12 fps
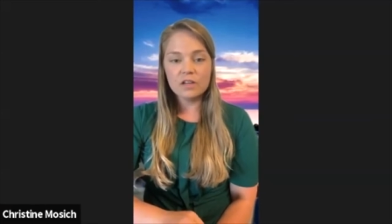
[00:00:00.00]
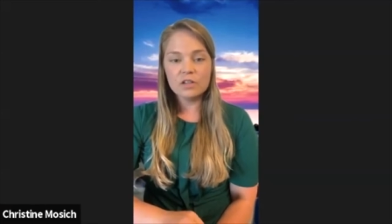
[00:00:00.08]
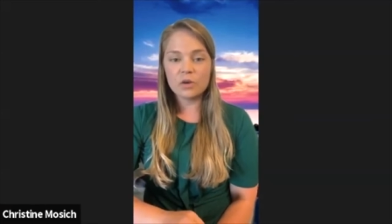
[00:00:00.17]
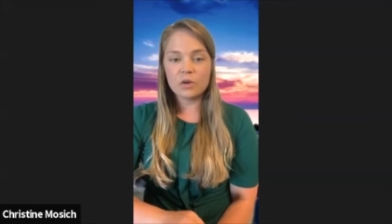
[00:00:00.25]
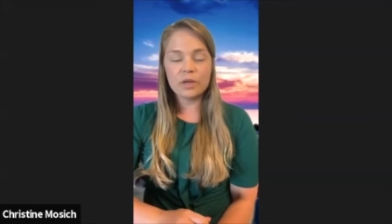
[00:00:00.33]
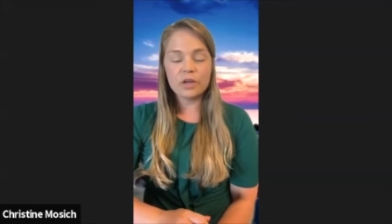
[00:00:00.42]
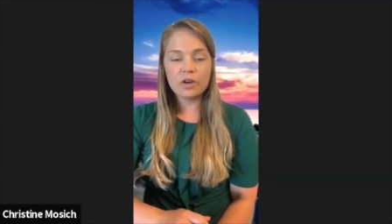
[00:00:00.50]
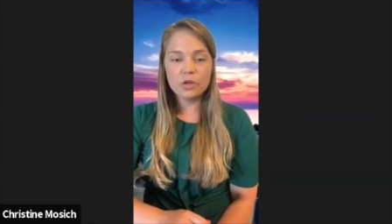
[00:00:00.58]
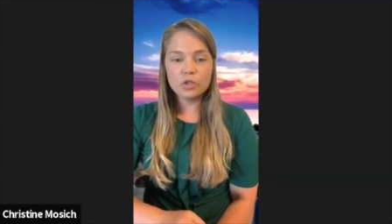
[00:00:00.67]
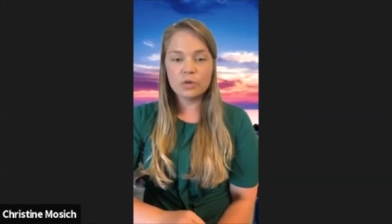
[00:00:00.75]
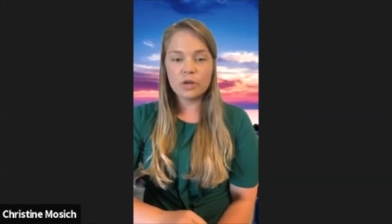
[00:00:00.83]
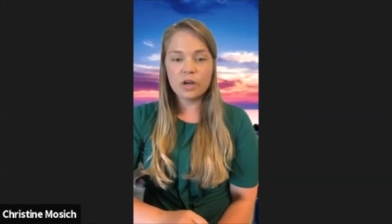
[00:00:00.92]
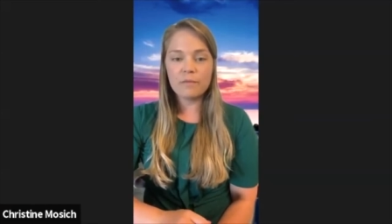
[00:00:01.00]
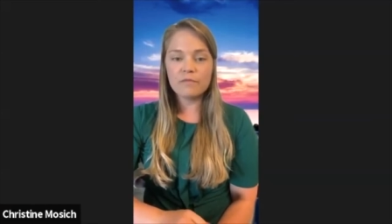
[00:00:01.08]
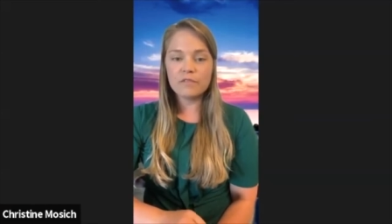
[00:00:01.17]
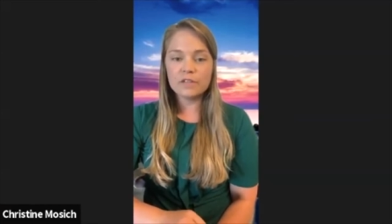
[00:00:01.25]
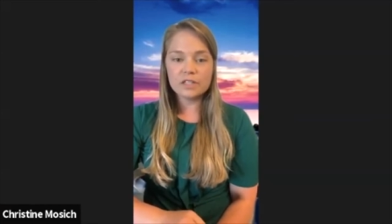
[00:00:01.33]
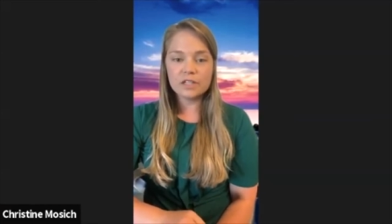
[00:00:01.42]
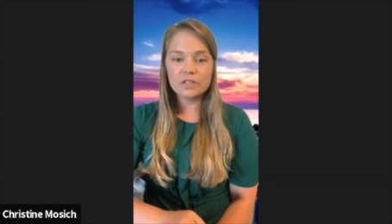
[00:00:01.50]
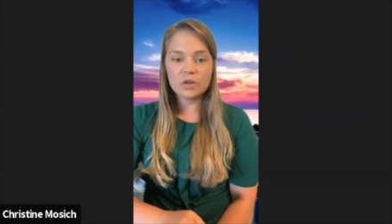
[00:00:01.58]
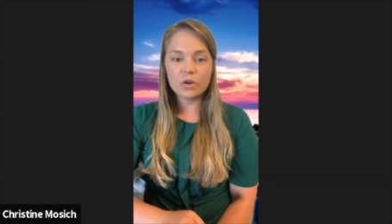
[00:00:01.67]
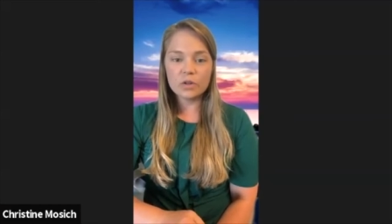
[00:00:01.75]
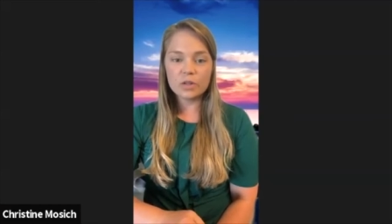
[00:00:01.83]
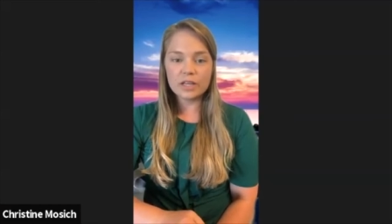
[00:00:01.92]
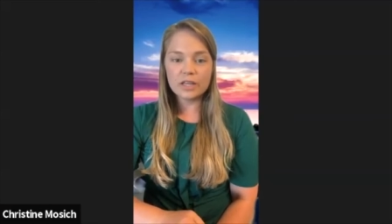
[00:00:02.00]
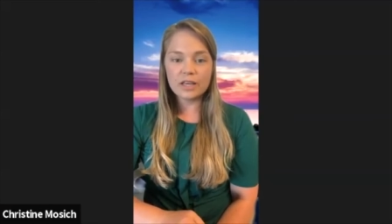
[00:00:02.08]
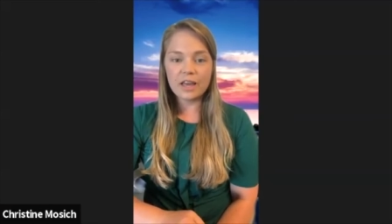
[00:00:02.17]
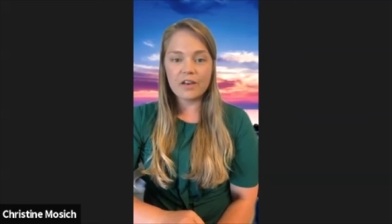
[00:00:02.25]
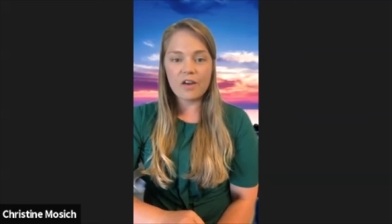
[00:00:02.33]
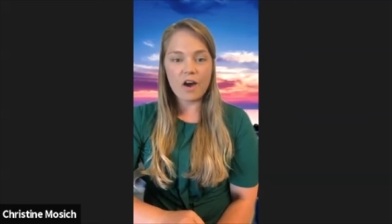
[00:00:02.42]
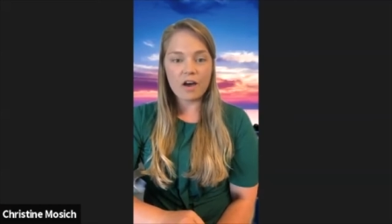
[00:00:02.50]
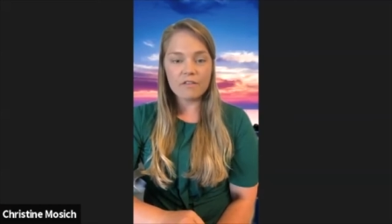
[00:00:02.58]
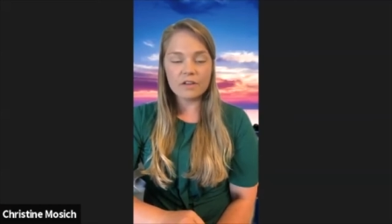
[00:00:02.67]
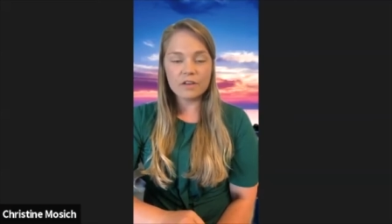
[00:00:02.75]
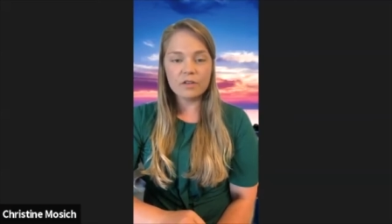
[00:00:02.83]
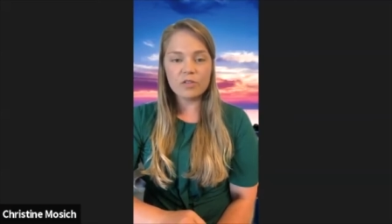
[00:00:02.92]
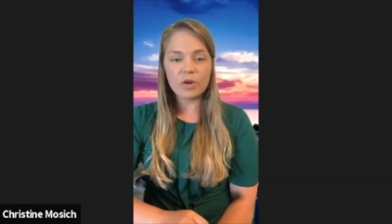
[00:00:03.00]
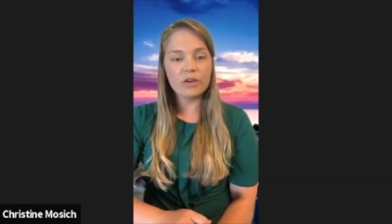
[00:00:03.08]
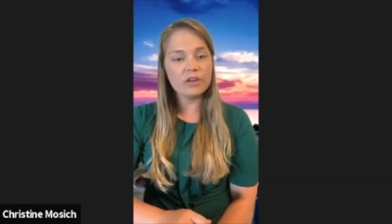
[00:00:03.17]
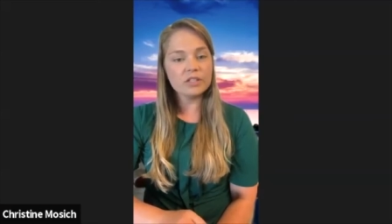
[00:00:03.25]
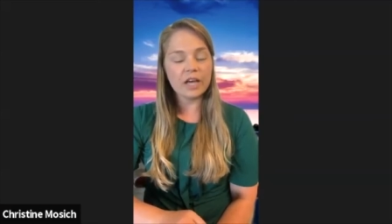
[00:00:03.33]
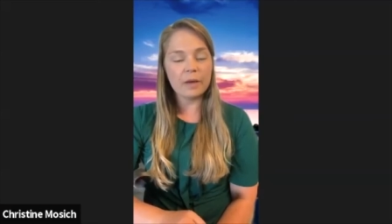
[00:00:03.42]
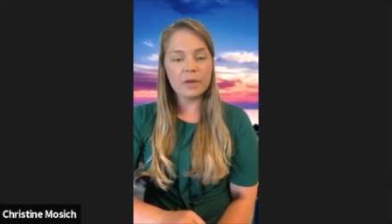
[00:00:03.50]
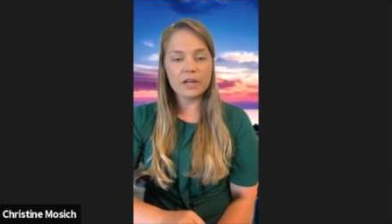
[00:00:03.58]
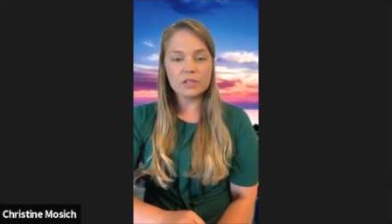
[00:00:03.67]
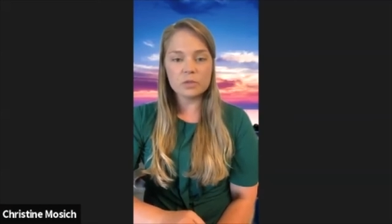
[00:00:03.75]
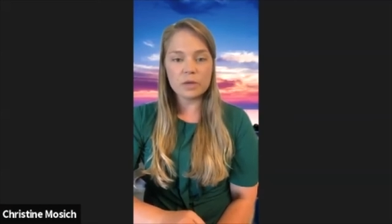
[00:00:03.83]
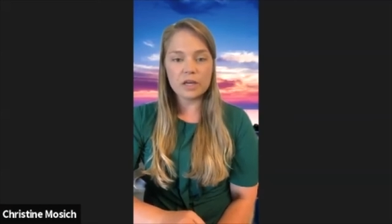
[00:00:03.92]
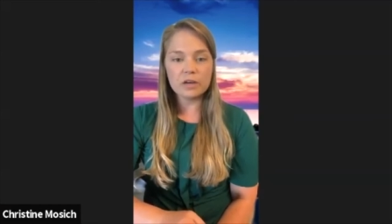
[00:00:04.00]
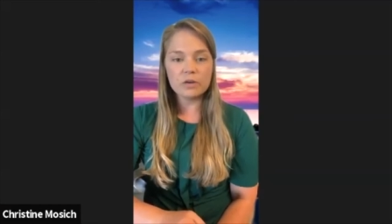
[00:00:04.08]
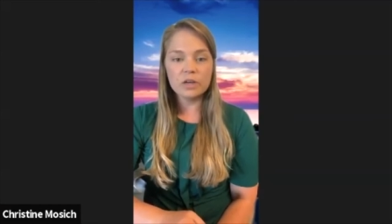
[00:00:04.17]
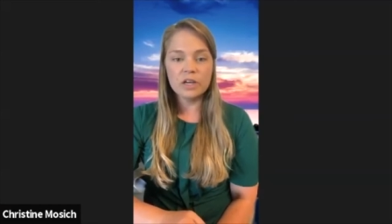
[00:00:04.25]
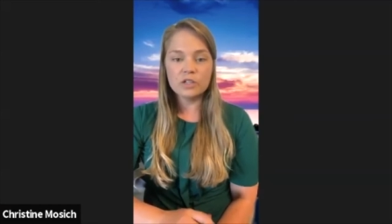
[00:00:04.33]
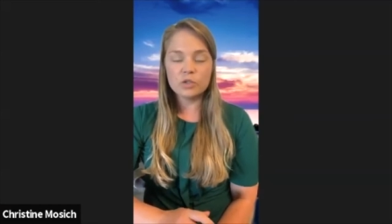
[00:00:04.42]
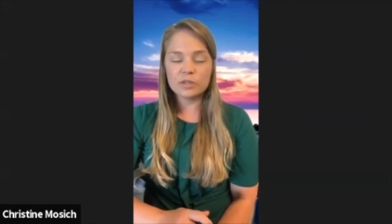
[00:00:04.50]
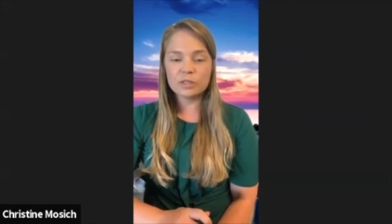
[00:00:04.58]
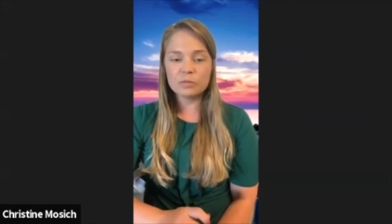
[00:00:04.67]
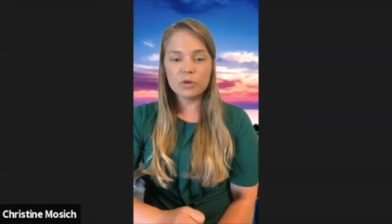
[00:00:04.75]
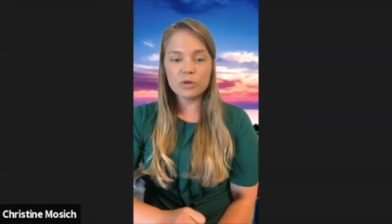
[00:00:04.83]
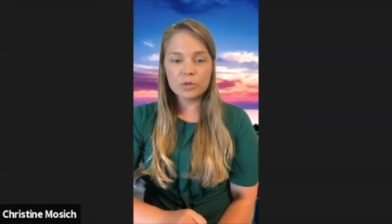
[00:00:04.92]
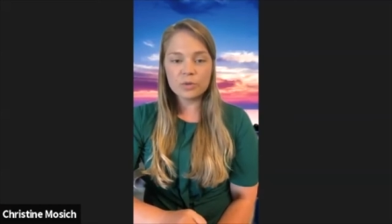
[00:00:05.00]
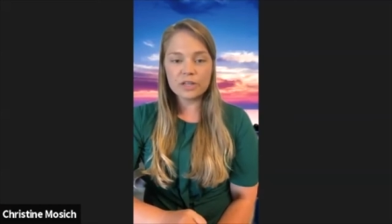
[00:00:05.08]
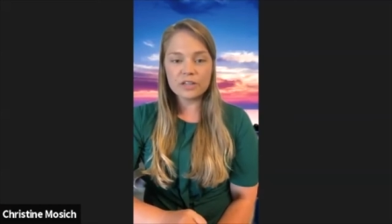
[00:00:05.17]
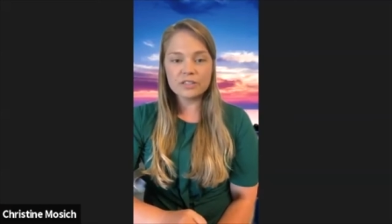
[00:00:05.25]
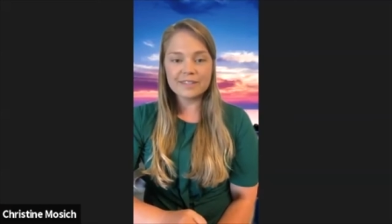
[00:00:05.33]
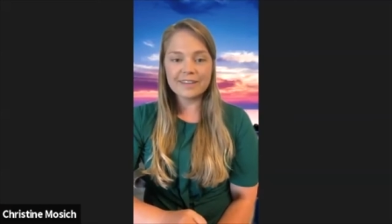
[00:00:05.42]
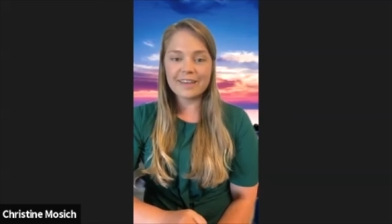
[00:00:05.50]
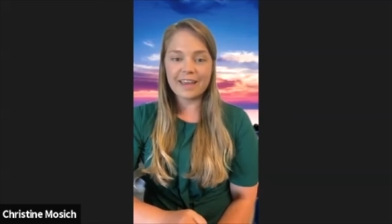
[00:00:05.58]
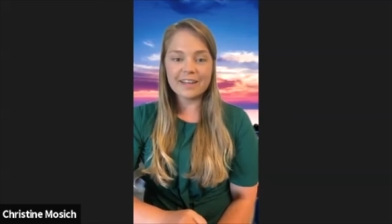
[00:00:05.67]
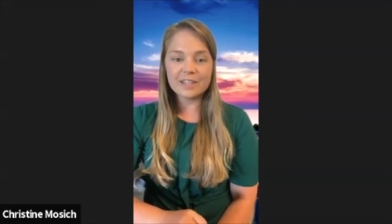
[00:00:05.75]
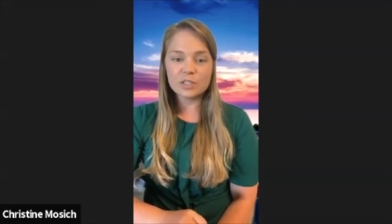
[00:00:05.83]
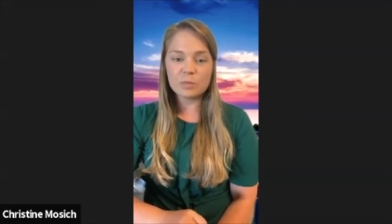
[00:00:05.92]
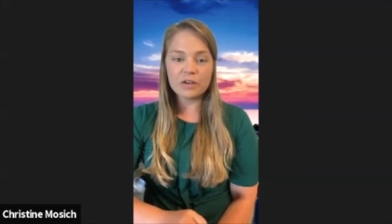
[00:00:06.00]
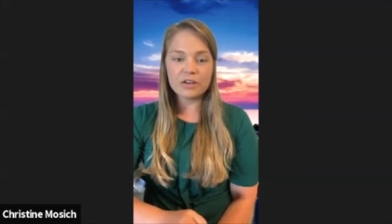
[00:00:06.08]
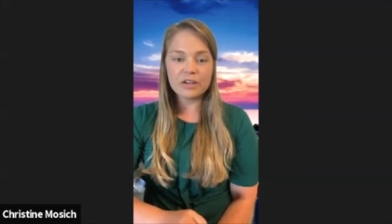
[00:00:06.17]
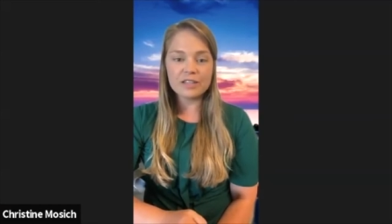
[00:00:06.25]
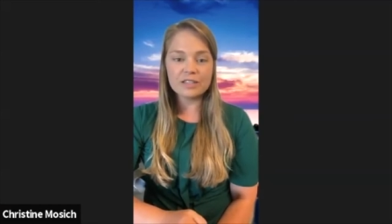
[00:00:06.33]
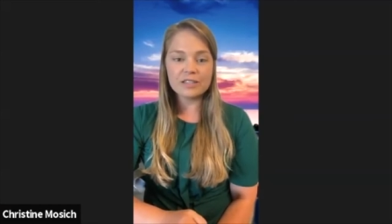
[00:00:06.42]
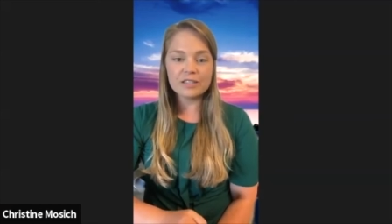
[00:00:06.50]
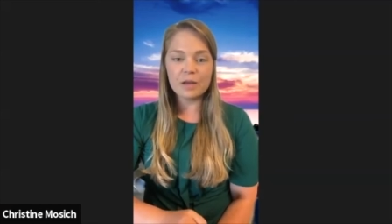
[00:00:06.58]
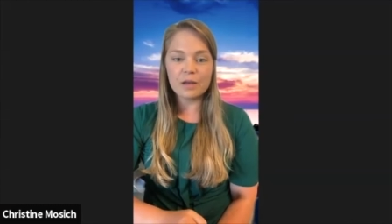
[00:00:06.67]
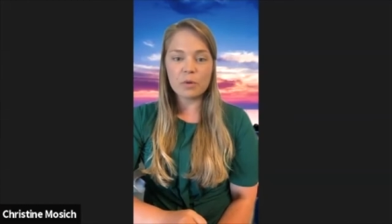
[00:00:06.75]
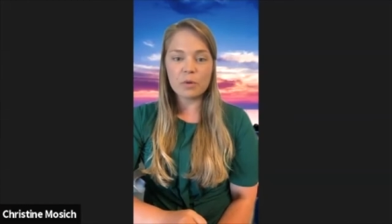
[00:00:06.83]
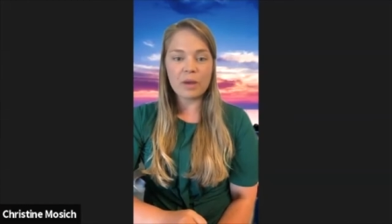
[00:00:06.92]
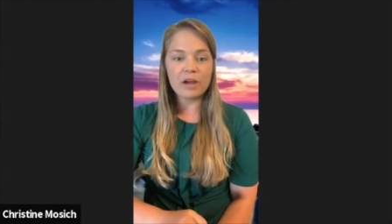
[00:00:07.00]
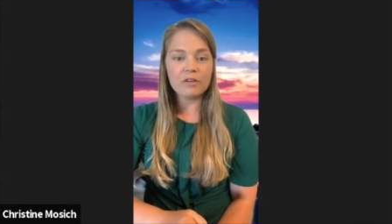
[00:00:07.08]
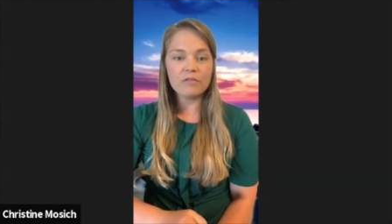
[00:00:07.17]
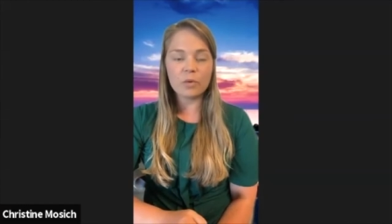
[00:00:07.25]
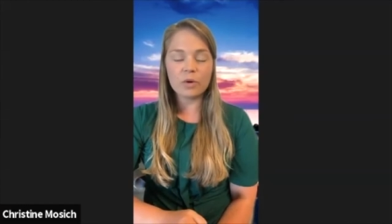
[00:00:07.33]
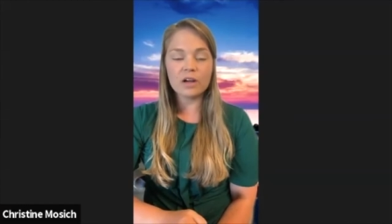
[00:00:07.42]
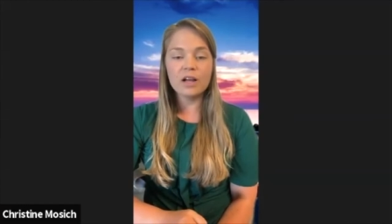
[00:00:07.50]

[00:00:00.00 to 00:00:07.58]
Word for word: So we encourage you to come visit us early and often throughout your time at Oswego to explore careers, gain experience, and prepare for